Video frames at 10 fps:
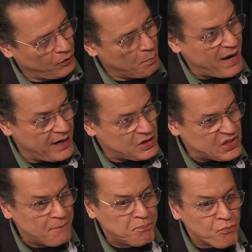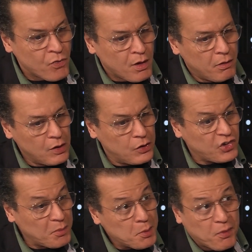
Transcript: base, some of your